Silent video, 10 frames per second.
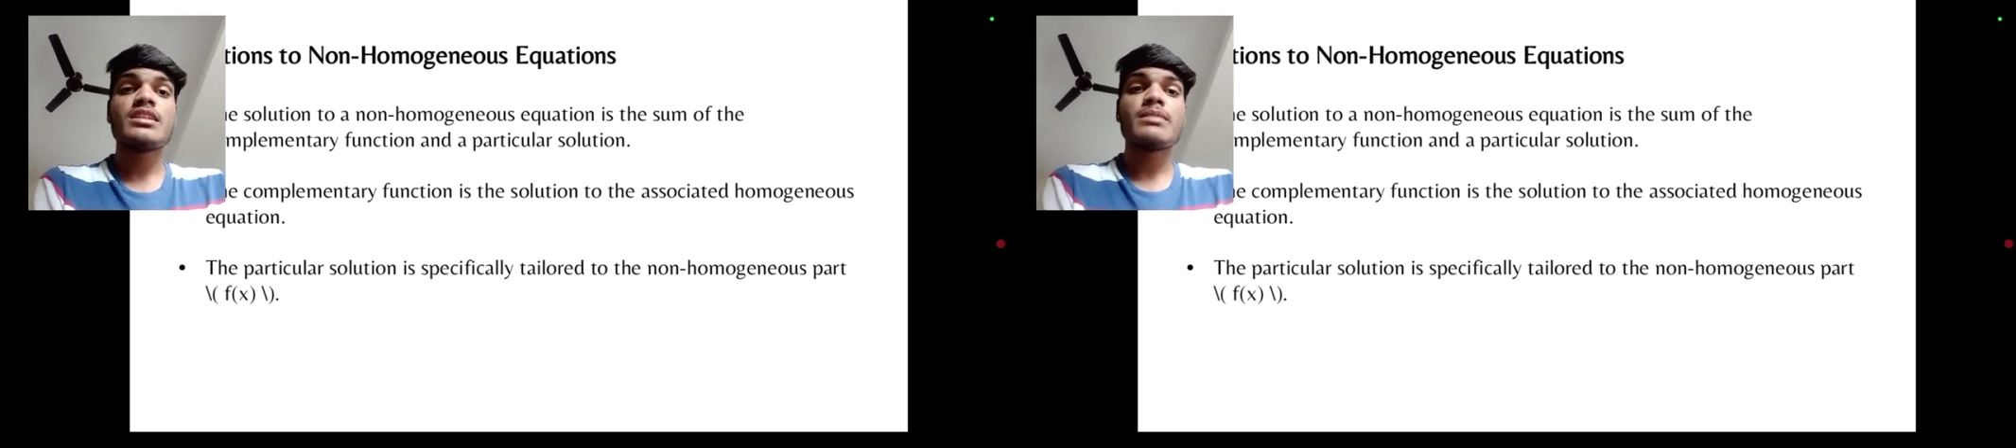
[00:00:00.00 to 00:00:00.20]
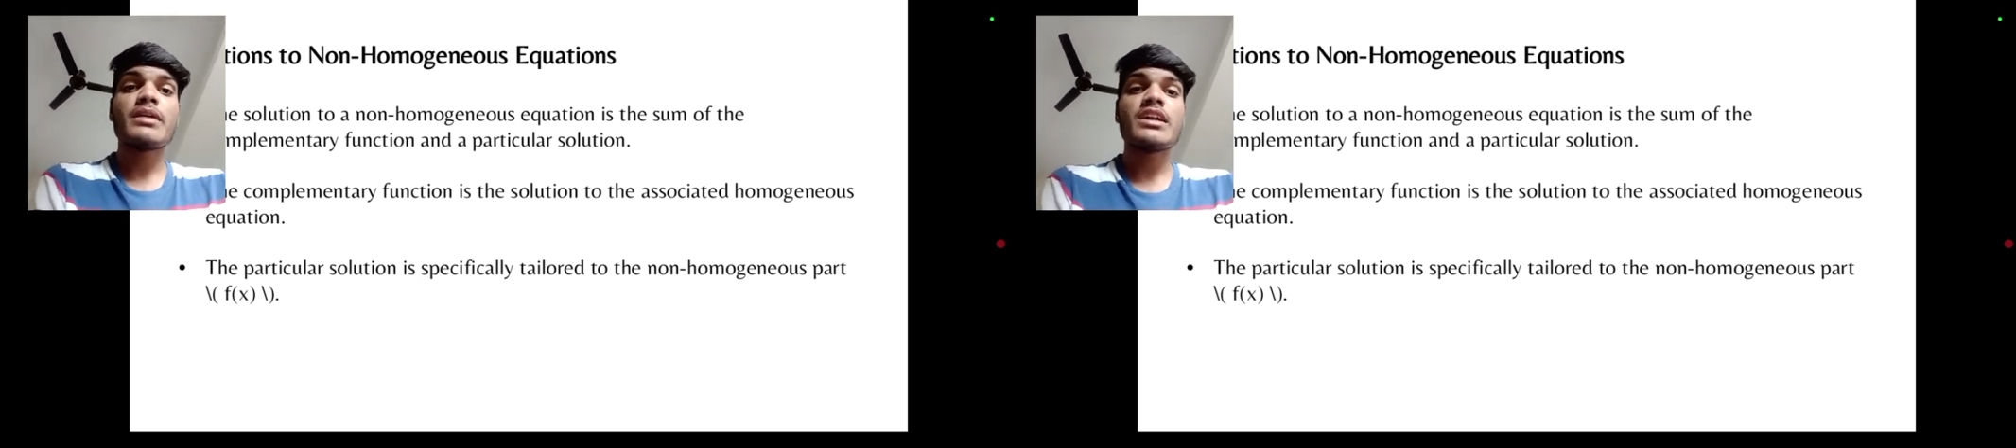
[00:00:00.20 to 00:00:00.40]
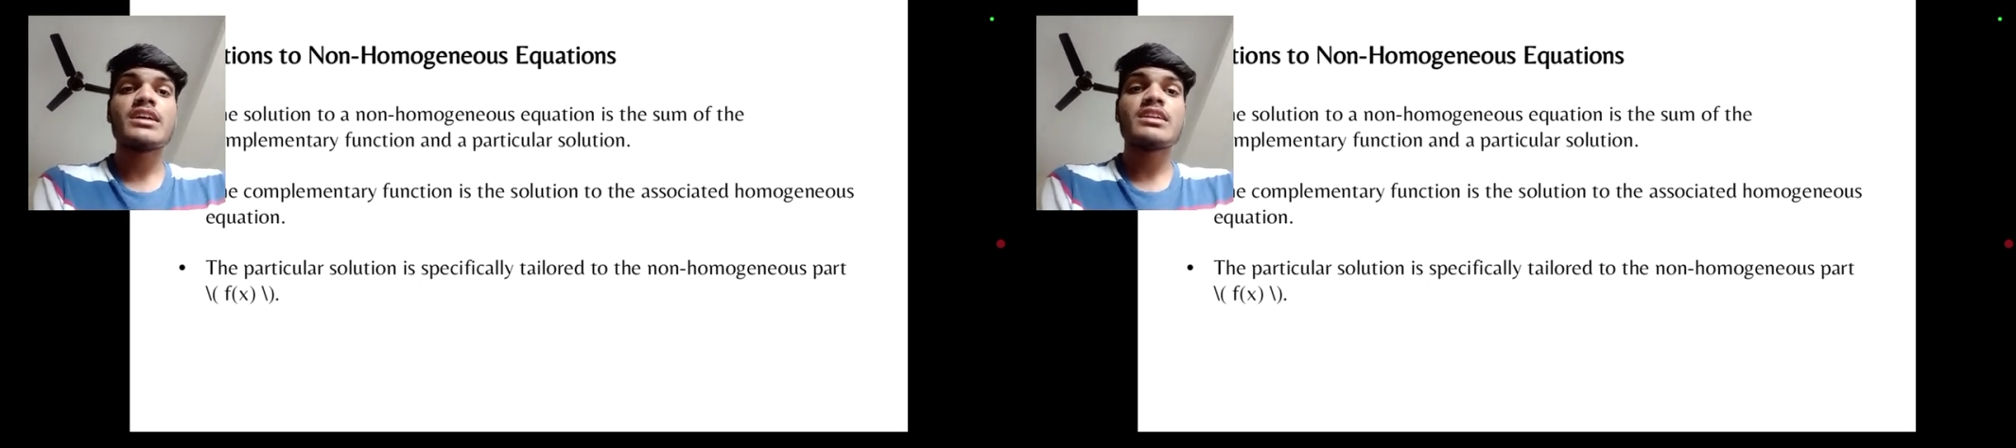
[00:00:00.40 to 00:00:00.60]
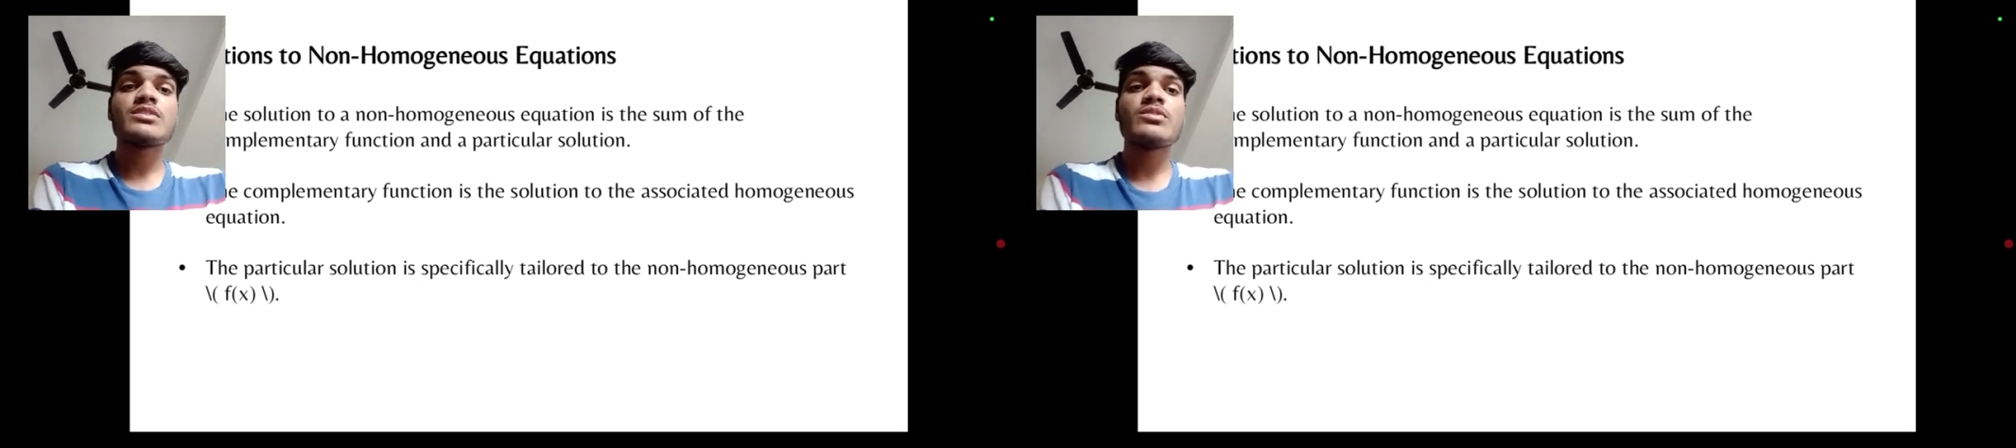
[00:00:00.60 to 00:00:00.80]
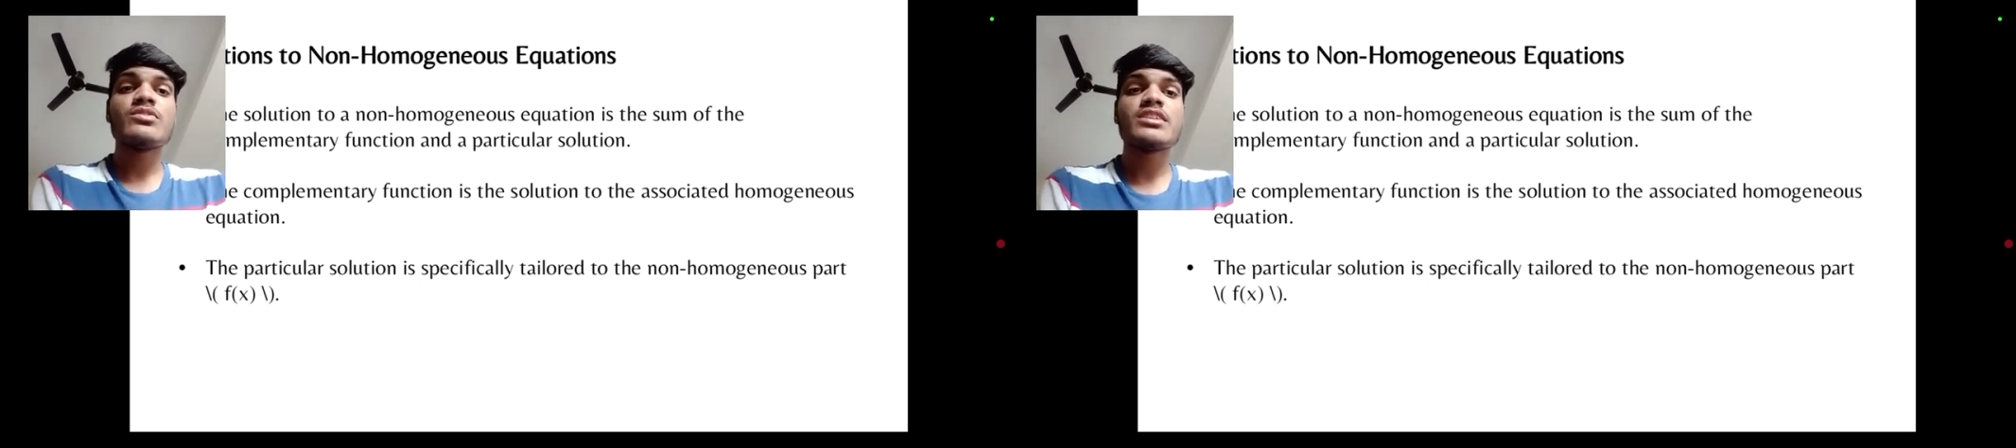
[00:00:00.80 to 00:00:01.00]
The particular
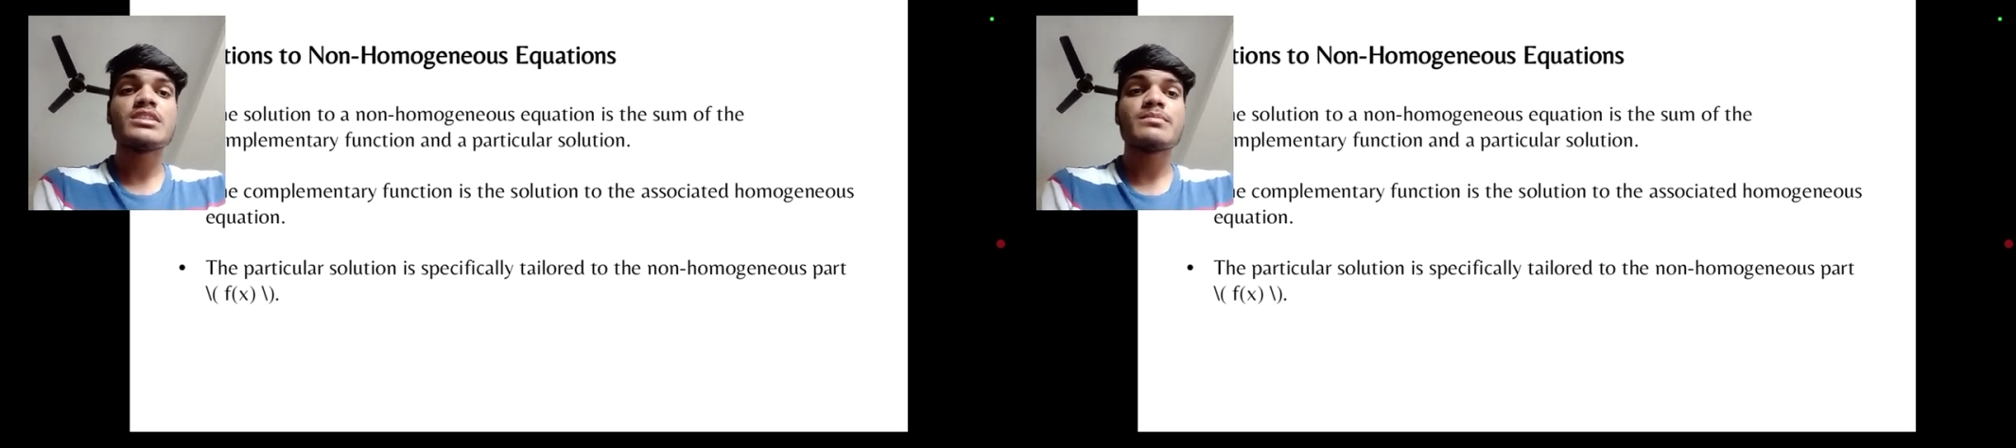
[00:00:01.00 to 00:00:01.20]
solution is